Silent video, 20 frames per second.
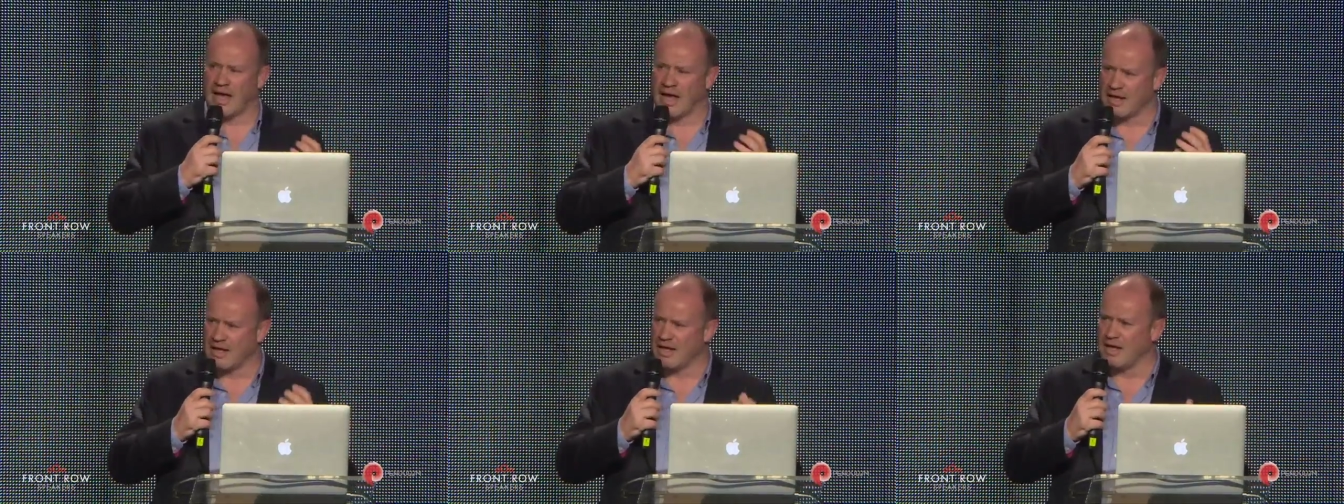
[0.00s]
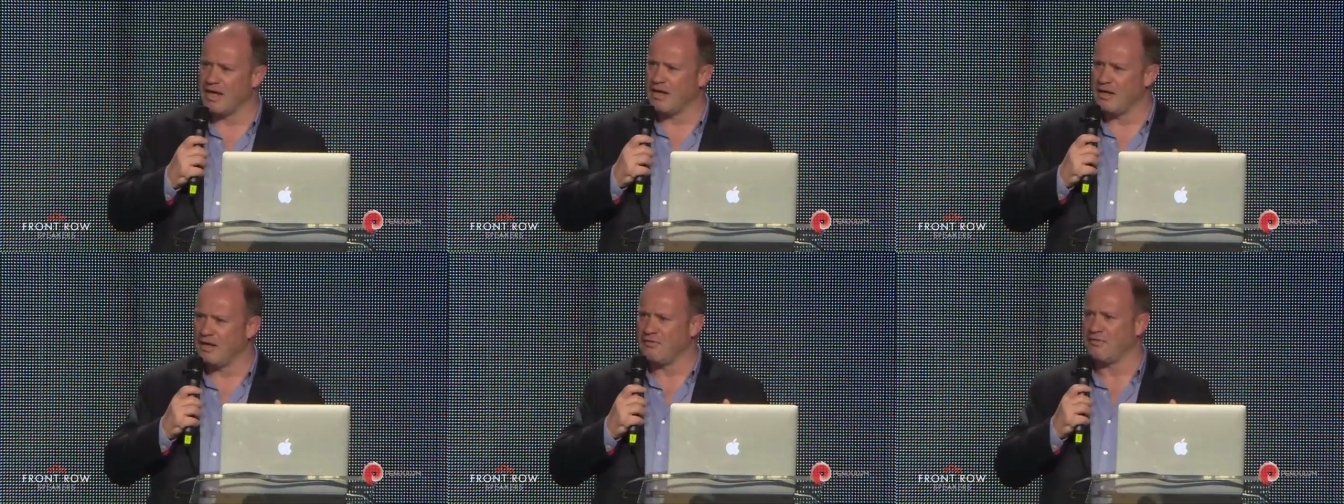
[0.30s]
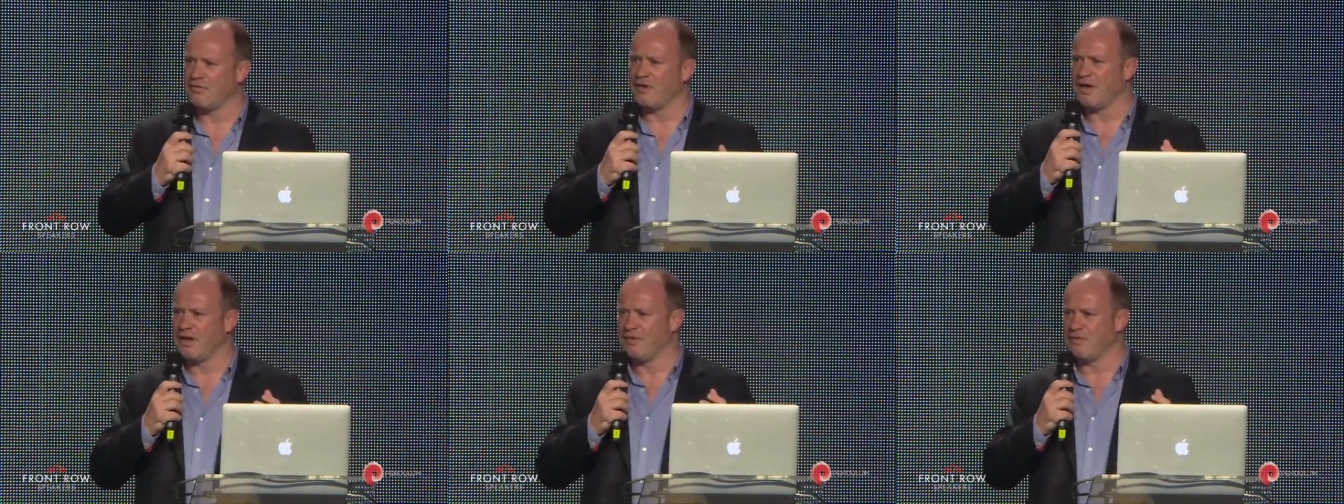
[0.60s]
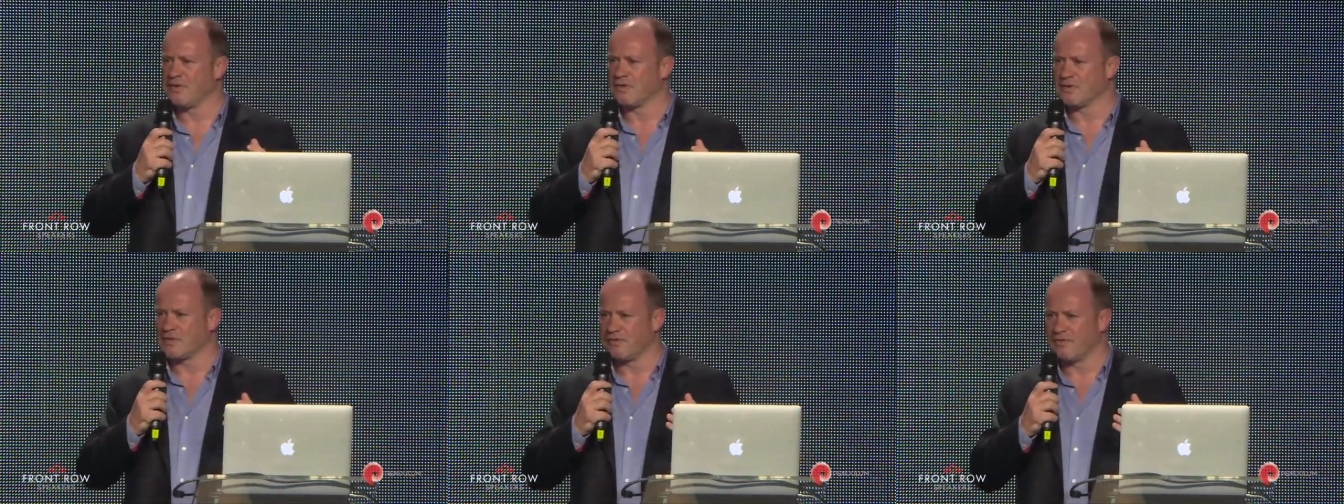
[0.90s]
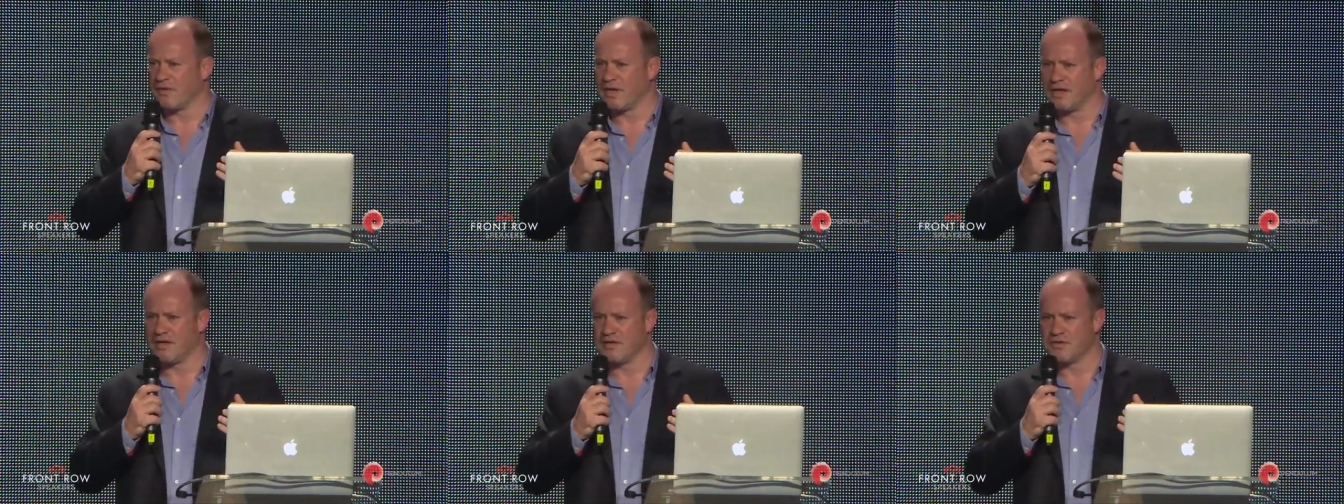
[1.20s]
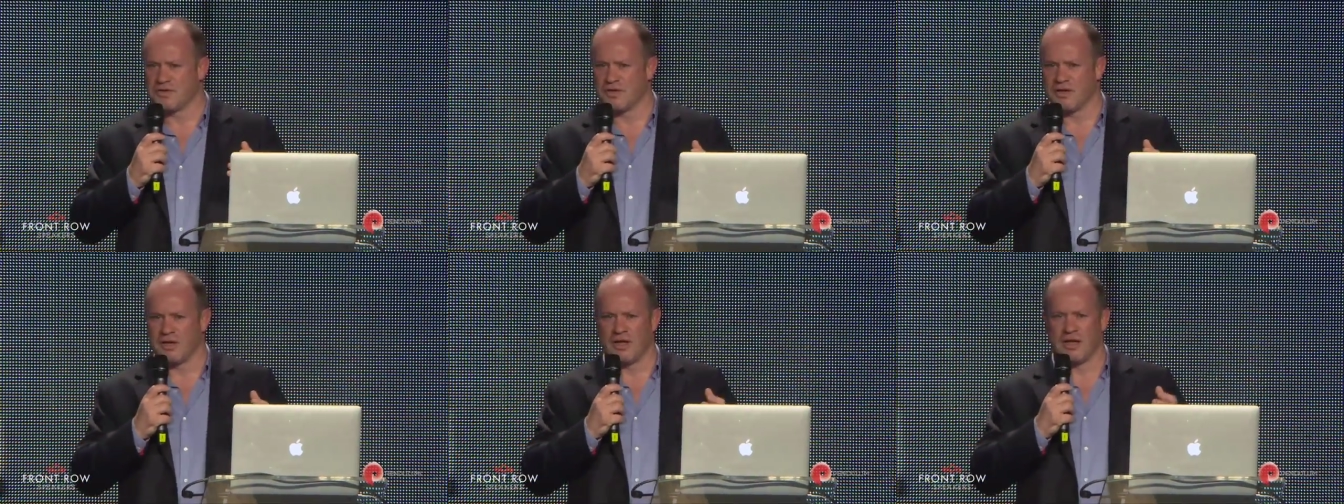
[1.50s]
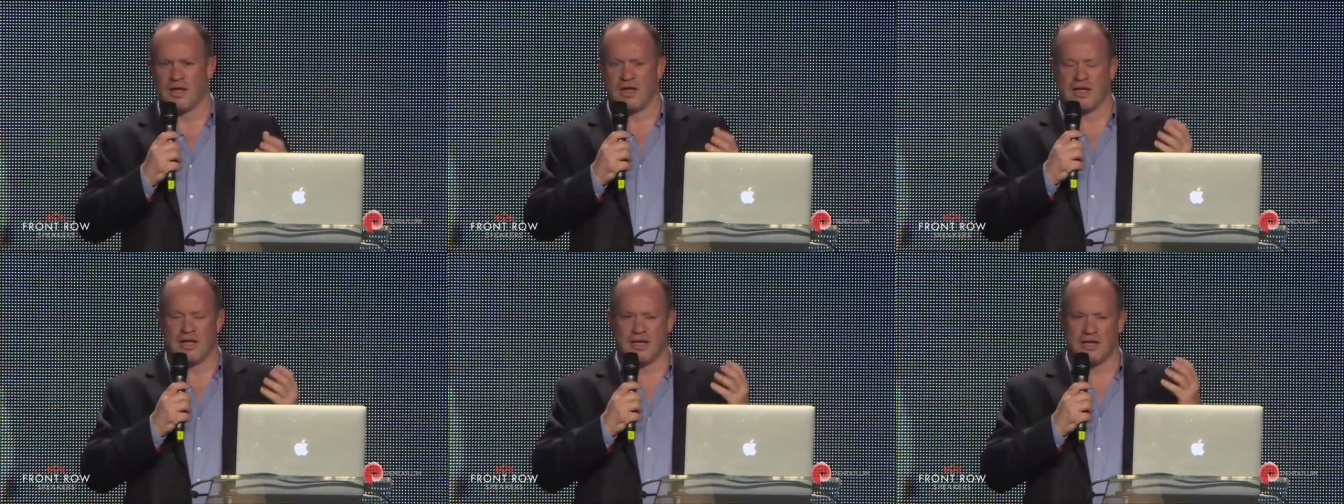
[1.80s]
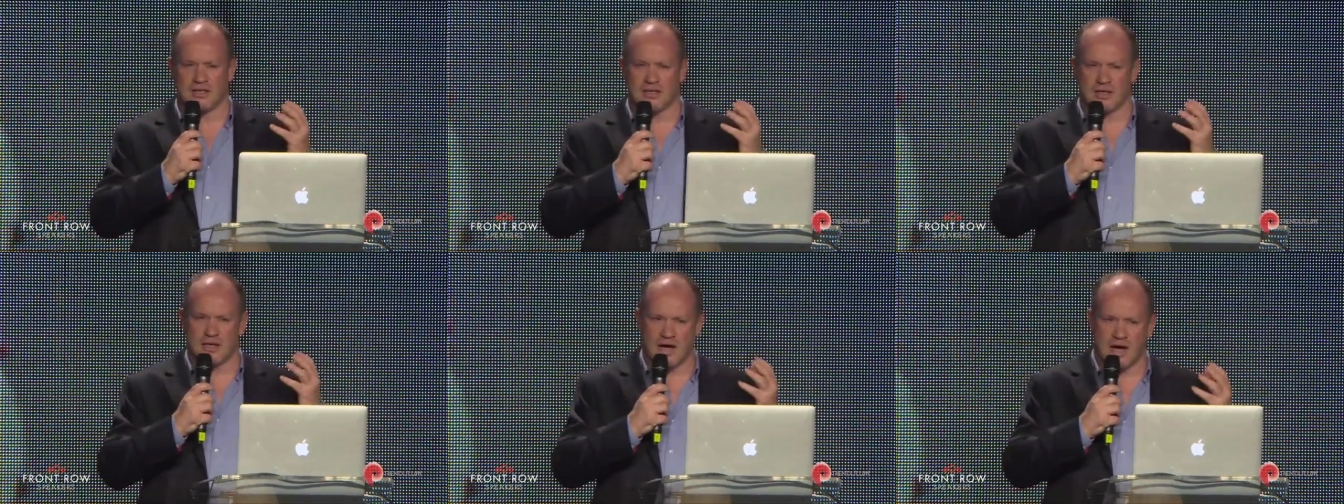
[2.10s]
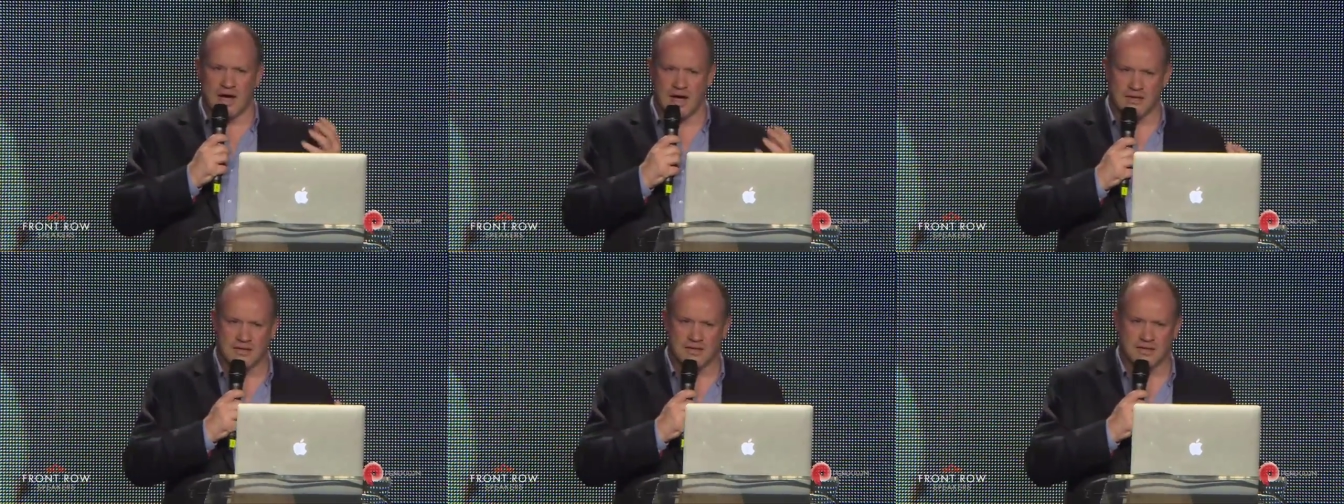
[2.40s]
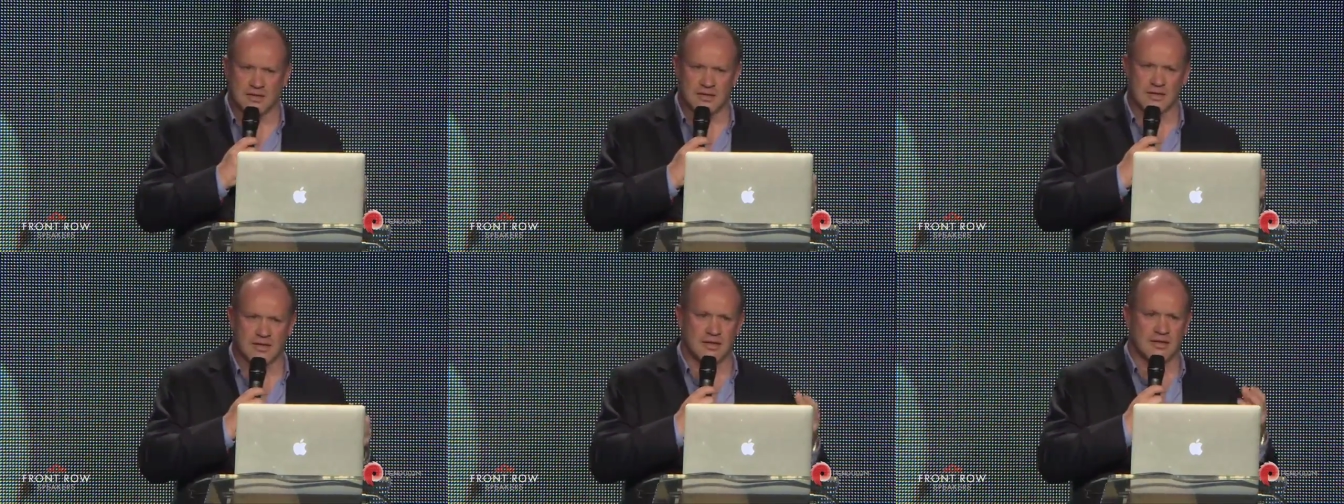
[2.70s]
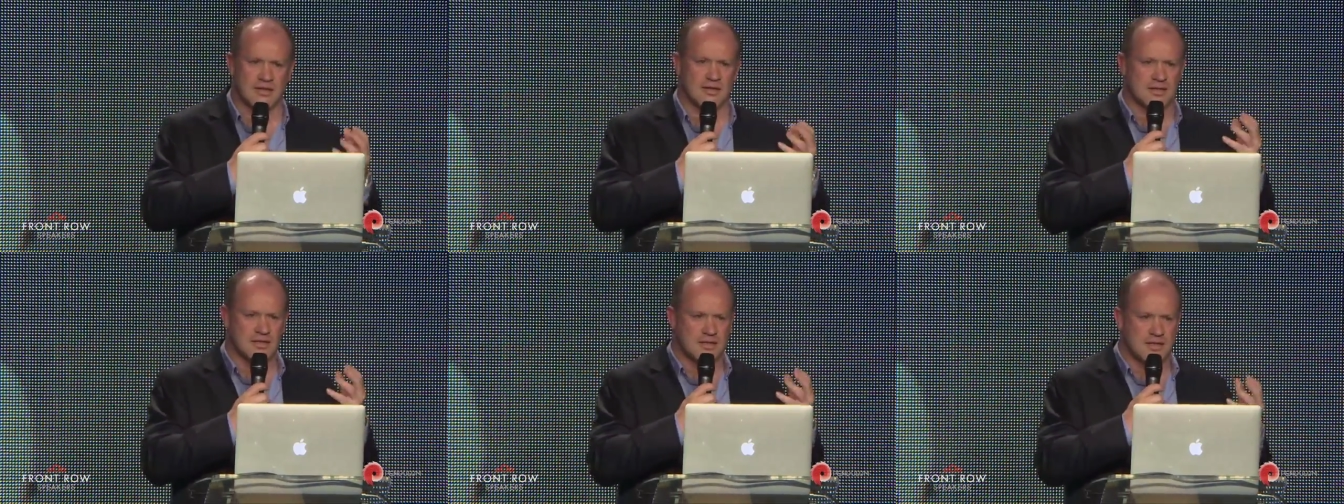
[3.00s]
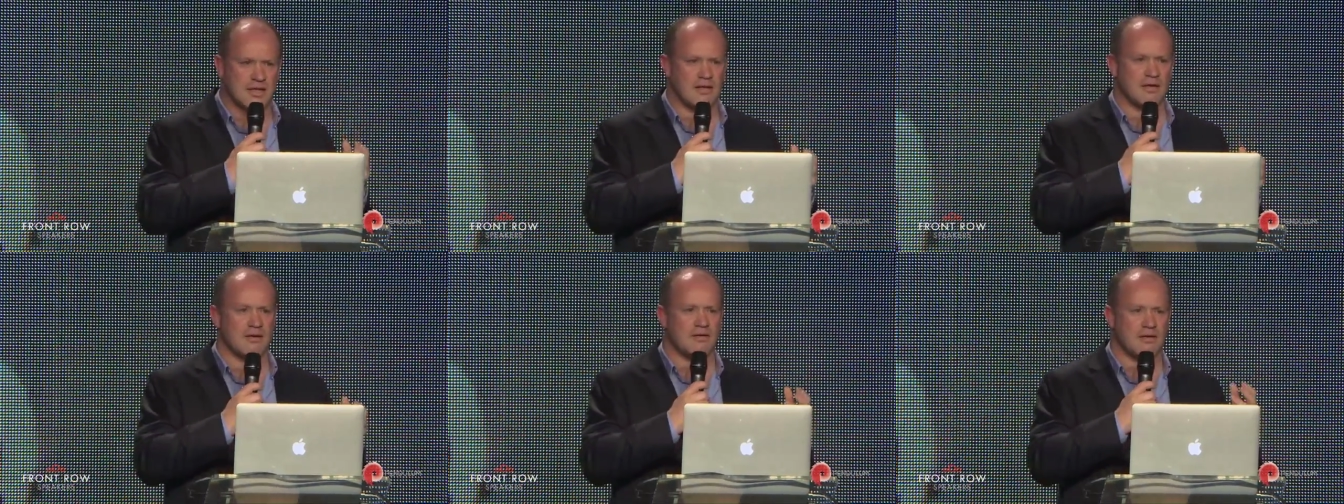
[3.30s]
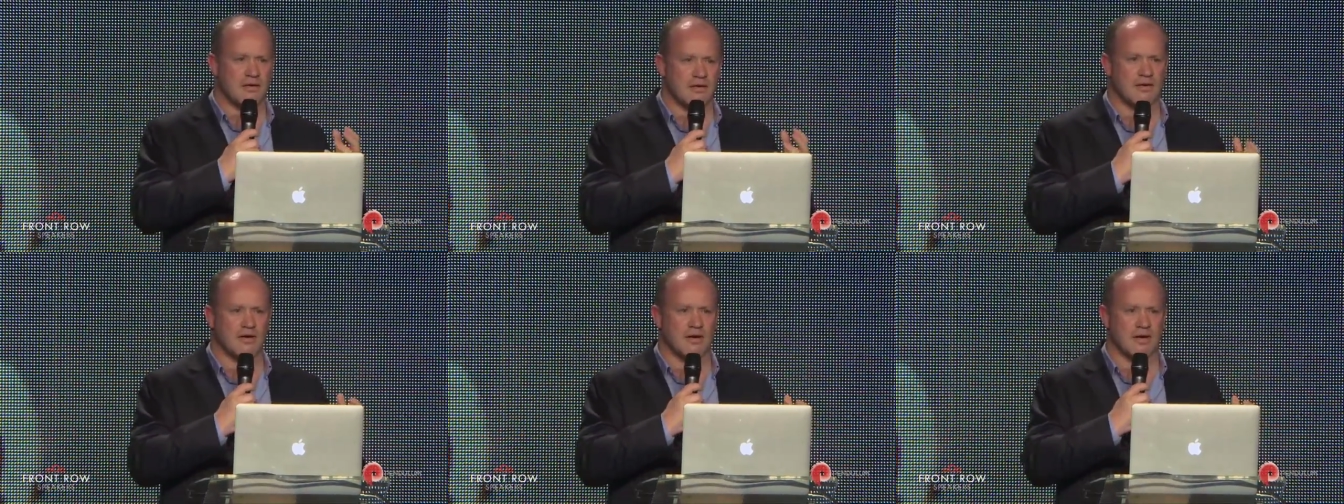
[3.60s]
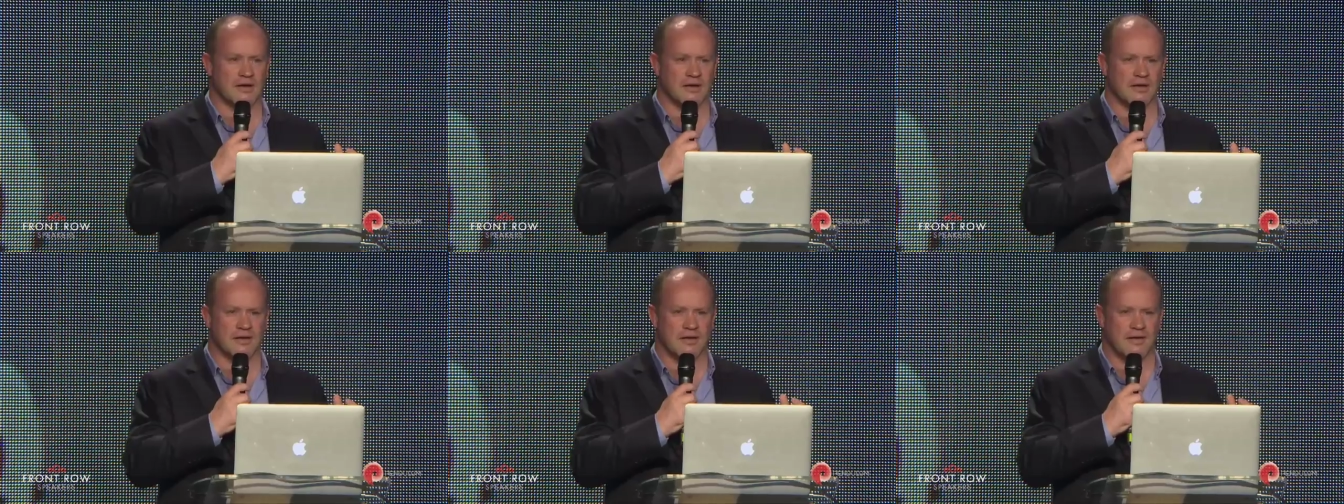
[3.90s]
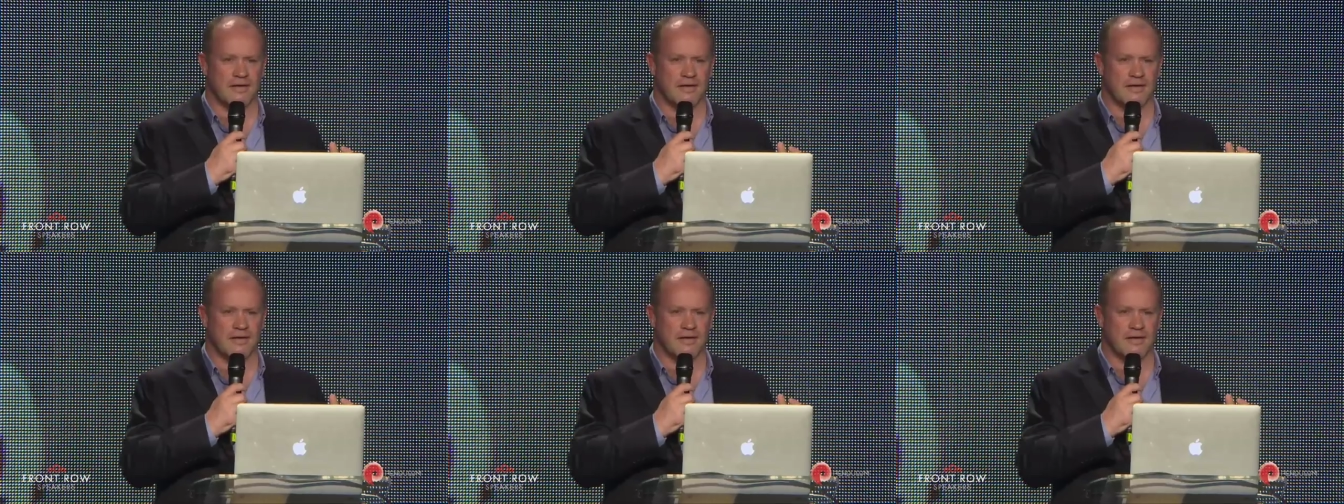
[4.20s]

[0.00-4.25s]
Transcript: At 85 years of age, he's constantly still learning.